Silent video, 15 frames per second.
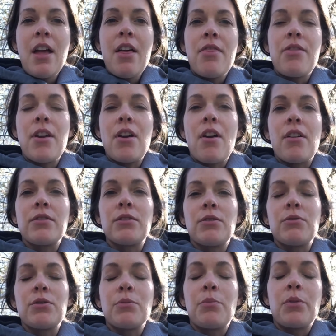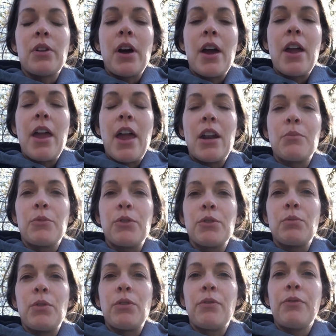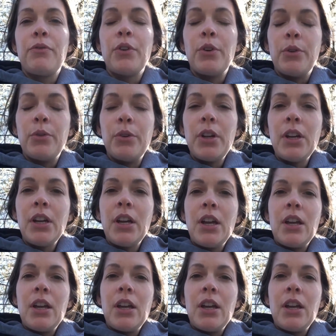They also supply animals with food.